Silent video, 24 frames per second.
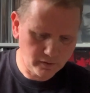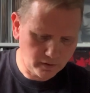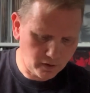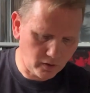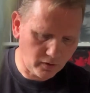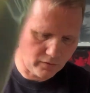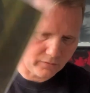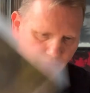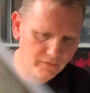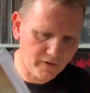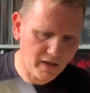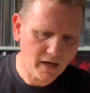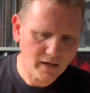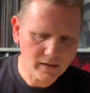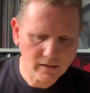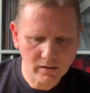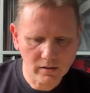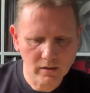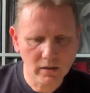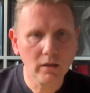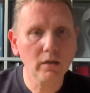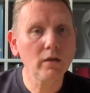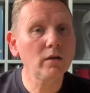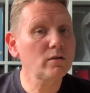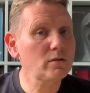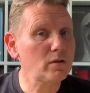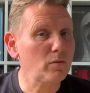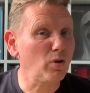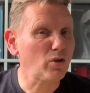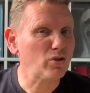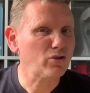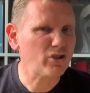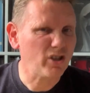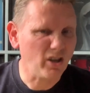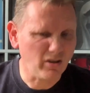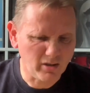of that, so I'll
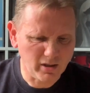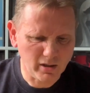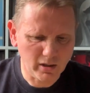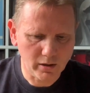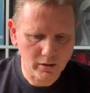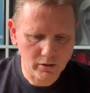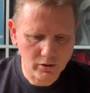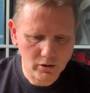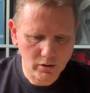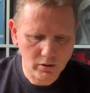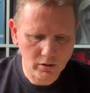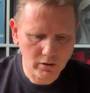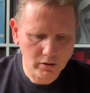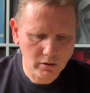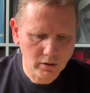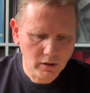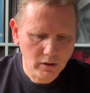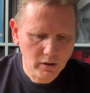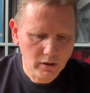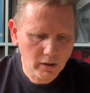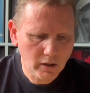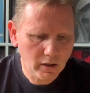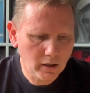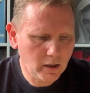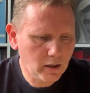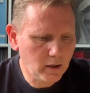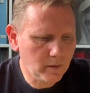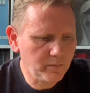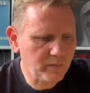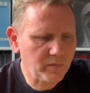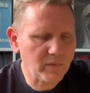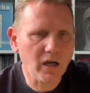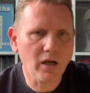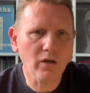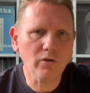show you that, shall I? I